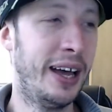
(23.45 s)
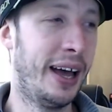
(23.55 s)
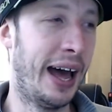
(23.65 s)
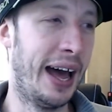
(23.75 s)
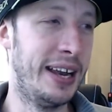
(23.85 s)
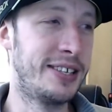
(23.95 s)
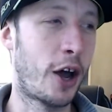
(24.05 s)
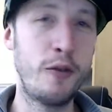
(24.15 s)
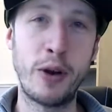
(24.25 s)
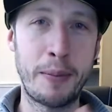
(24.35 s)
And
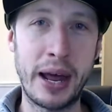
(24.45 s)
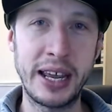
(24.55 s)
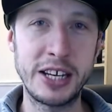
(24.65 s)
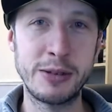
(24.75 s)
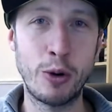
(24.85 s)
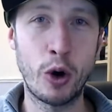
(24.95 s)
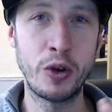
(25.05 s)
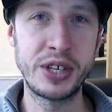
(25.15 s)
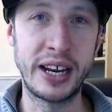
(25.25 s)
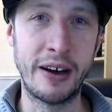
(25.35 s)
hopefully I'll be able to get some more
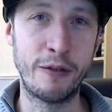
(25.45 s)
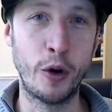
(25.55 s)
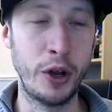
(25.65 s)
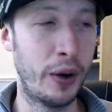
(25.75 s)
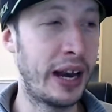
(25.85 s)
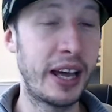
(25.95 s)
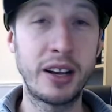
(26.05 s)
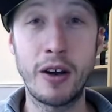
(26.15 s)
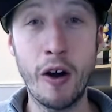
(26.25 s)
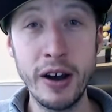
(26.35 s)
content out for you. And it
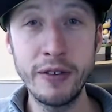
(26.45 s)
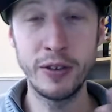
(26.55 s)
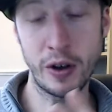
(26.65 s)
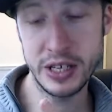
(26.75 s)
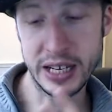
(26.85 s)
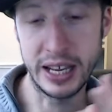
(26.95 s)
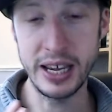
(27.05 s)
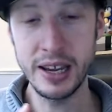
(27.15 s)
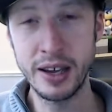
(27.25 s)
kind of nicely